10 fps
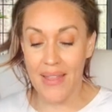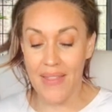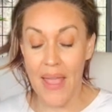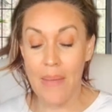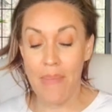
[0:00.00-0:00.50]

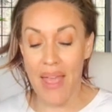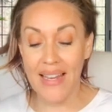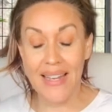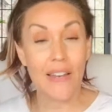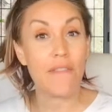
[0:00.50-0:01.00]
they made
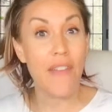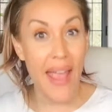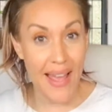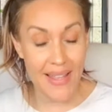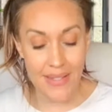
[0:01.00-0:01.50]
in
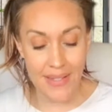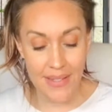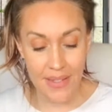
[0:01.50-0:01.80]
advance.